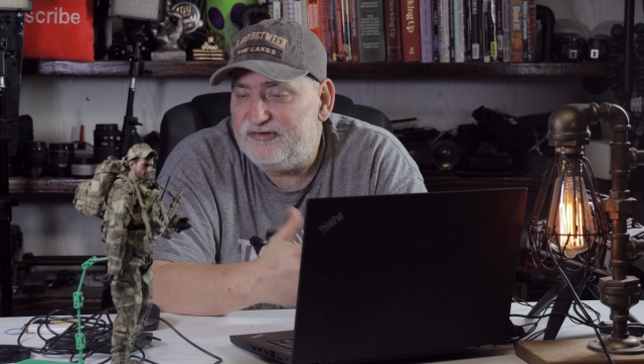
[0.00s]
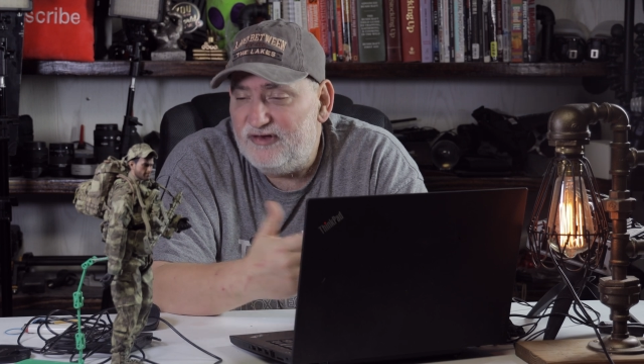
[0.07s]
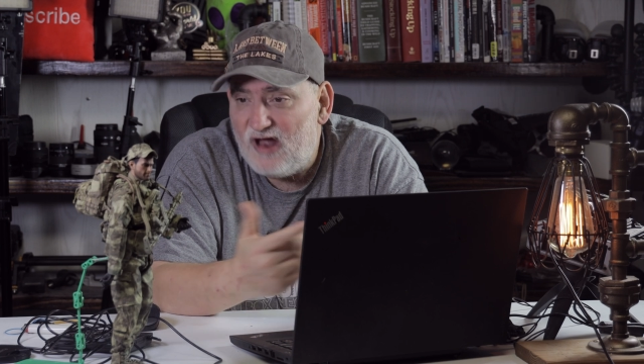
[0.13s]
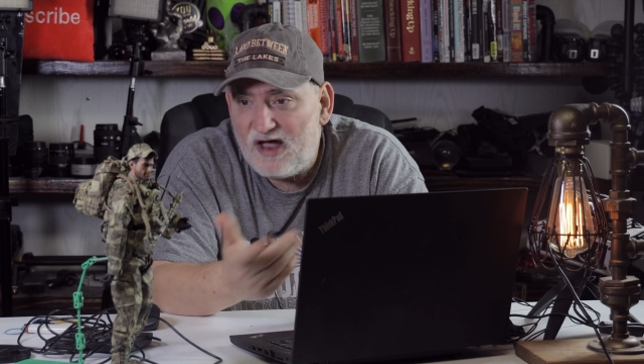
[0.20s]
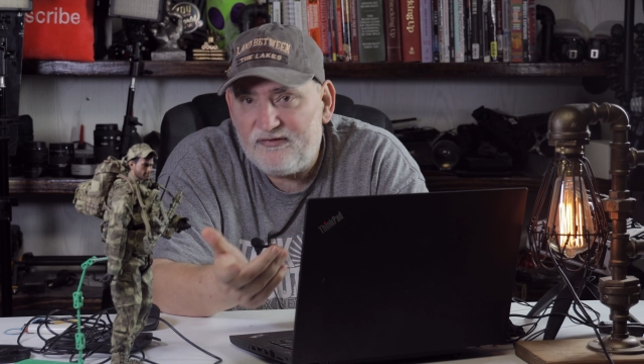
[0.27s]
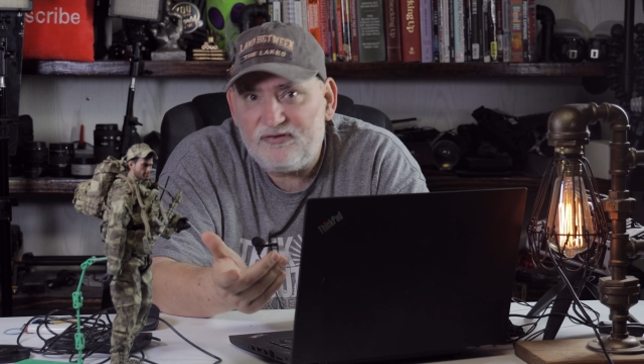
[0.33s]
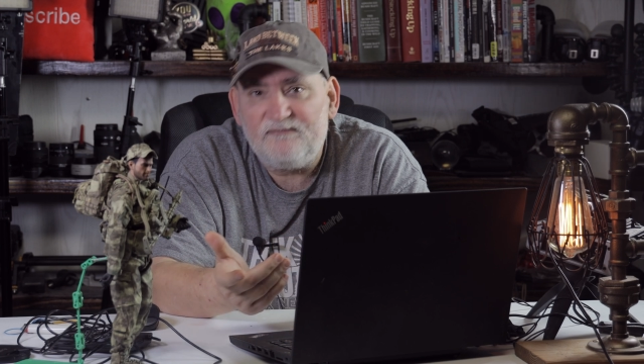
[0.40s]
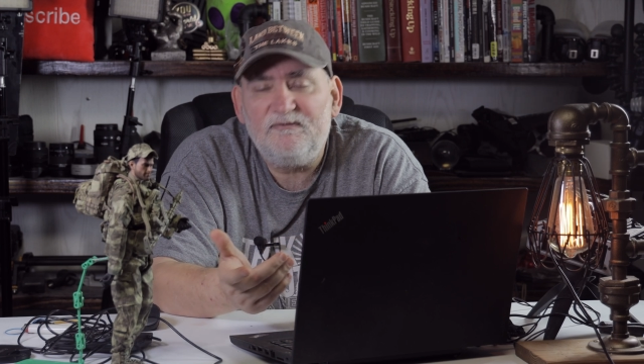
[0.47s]

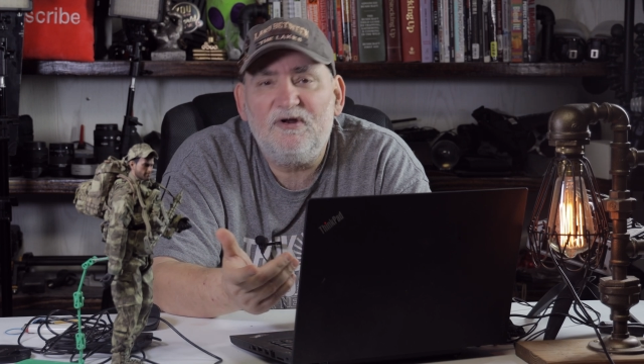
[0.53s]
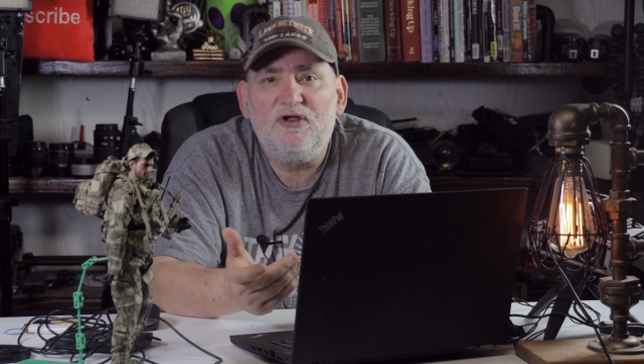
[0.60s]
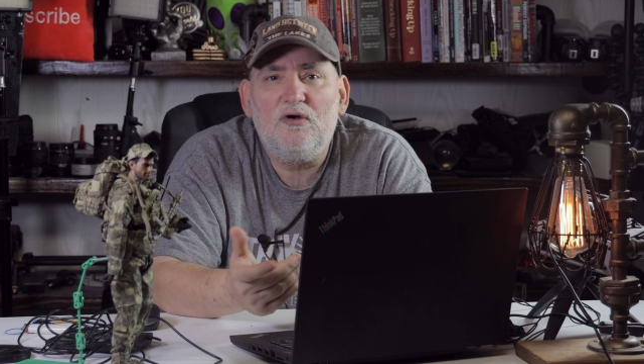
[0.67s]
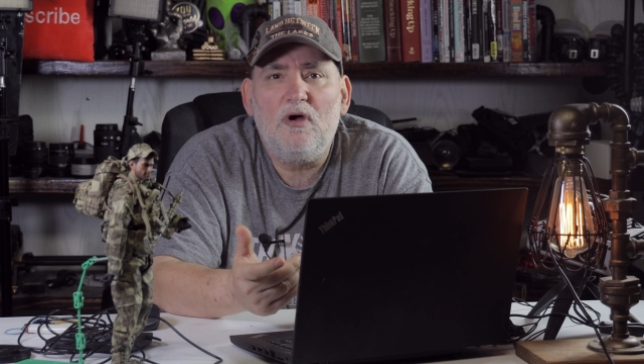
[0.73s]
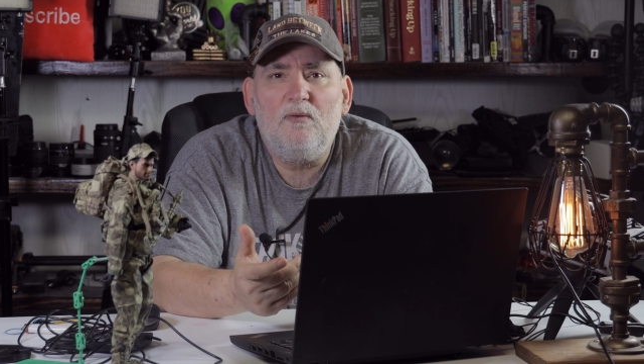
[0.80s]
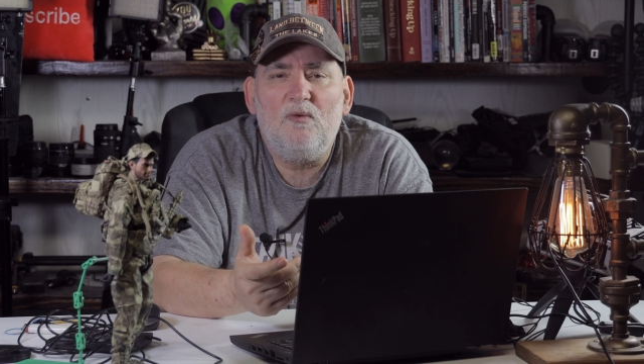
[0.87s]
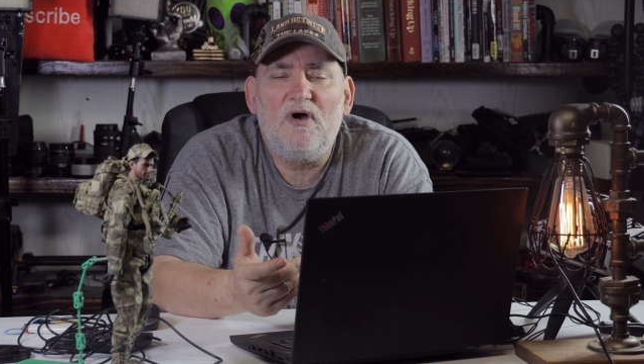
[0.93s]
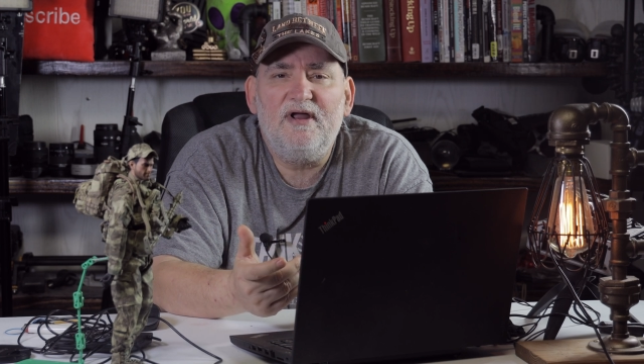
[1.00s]
not the video
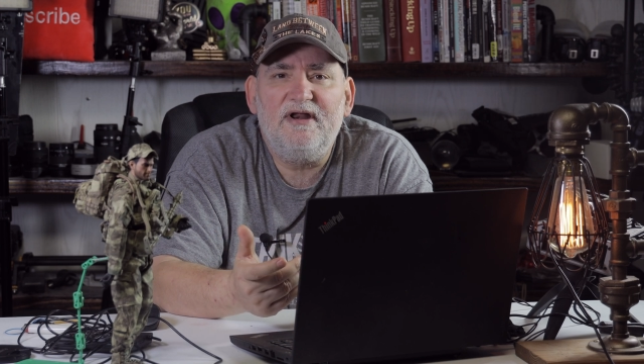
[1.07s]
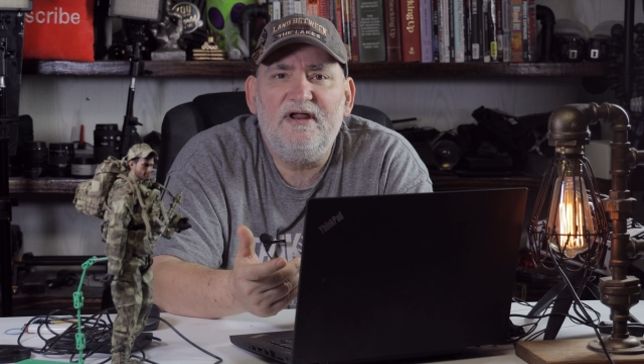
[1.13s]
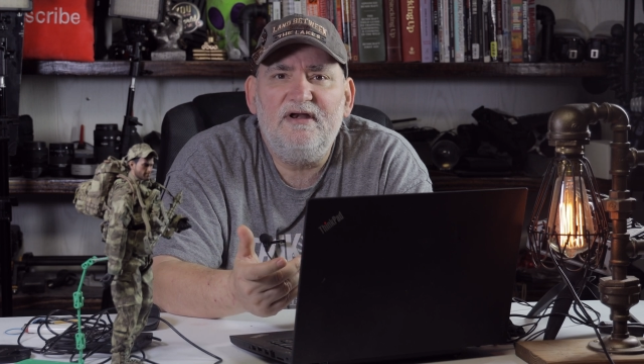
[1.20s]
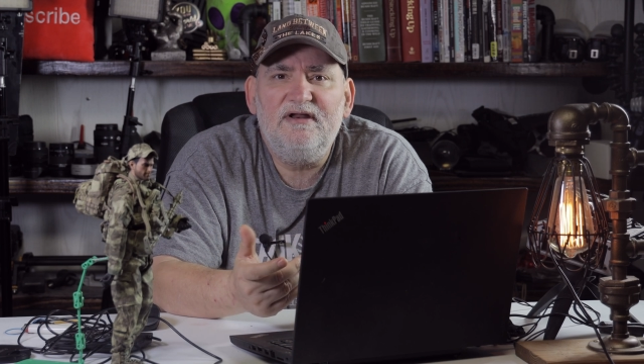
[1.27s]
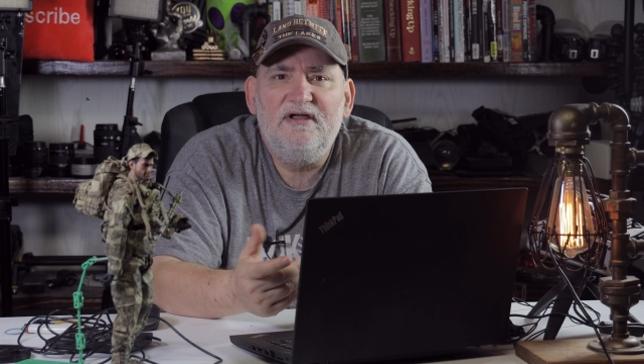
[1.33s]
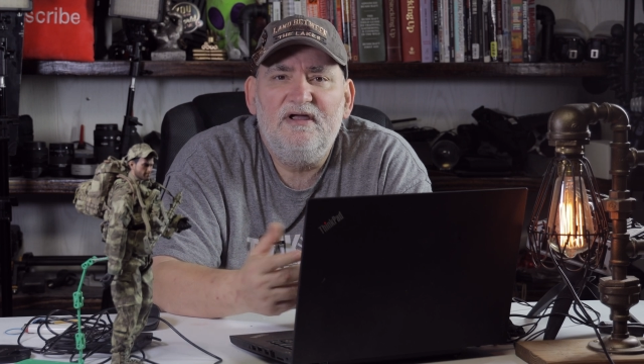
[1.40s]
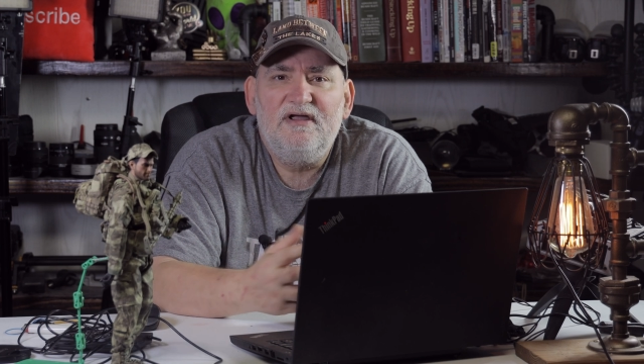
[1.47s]
I wanted.